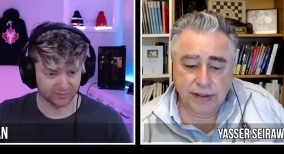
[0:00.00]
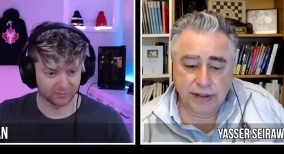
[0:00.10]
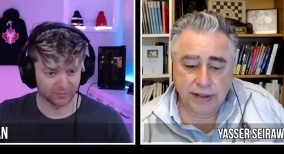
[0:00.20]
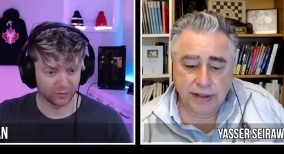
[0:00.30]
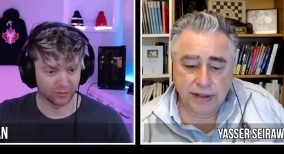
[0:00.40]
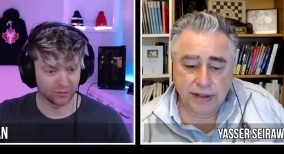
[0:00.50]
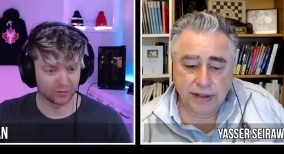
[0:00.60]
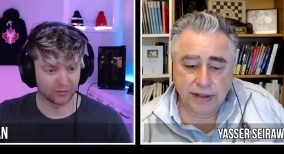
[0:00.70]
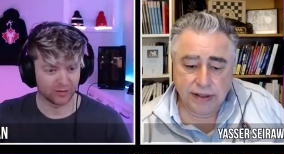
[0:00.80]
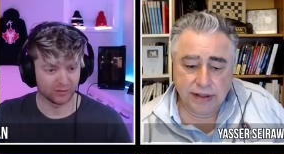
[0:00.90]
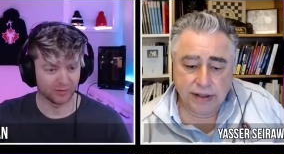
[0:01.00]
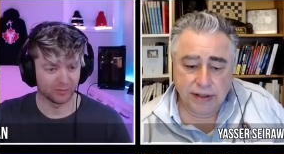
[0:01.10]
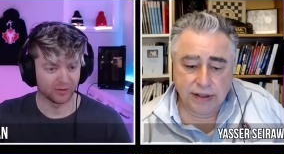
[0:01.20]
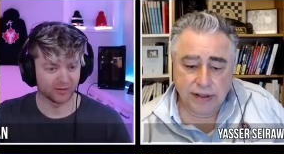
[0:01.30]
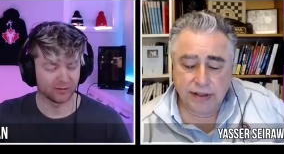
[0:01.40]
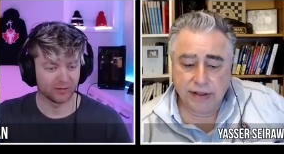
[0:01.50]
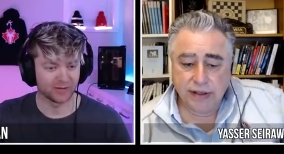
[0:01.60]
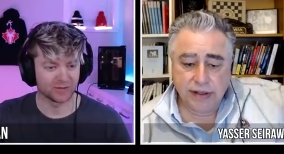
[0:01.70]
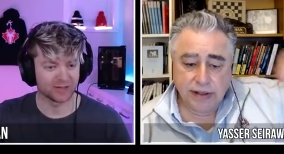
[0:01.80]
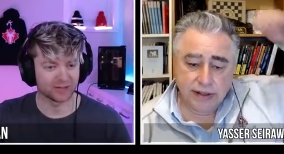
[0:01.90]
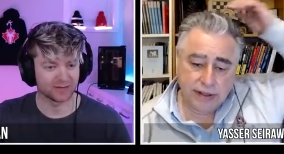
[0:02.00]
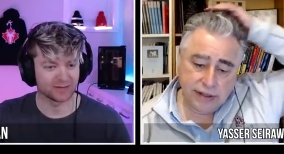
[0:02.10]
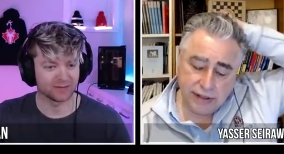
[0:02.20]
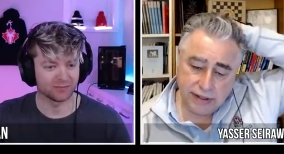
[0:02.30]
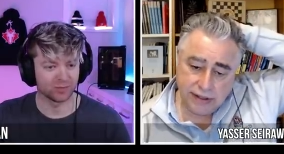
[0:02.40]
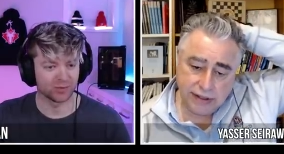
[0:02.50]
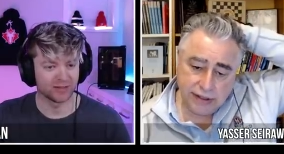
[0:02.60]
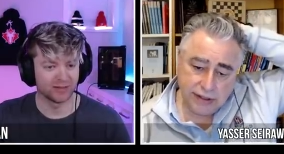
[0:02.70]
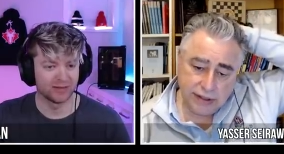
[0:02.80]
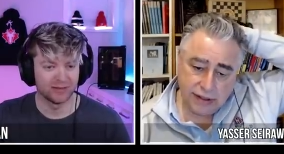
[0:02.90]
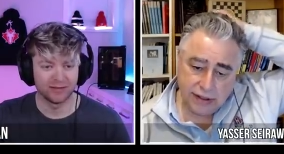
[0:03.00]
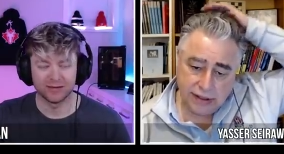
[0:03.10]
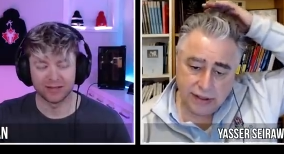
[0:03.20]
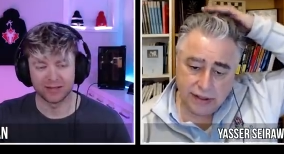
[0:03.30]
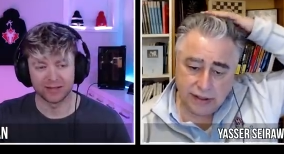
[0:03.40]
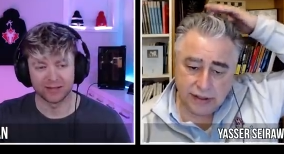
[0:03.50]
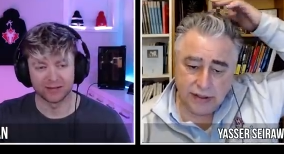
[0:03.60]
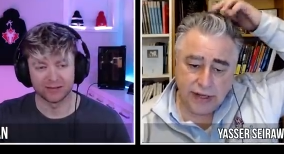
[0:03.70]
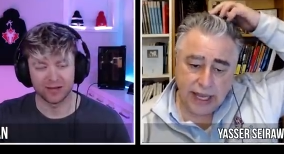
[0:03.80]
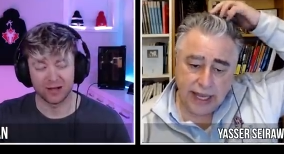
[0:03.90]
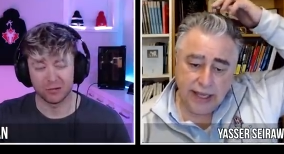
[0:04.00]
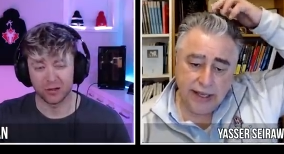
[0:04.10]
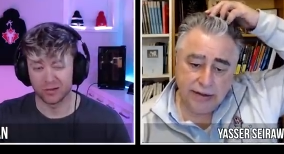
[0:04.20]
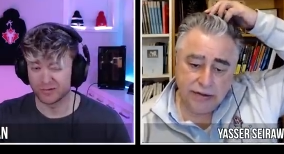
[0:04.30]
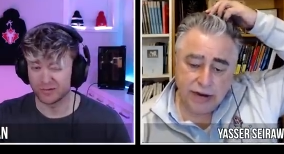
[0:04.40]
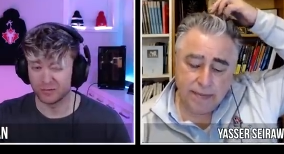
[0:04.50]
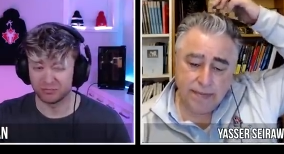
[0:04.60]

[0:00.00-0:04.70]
Speaker 1: go. I'll probably want to go h6 at some point and okay, I'll he'll drop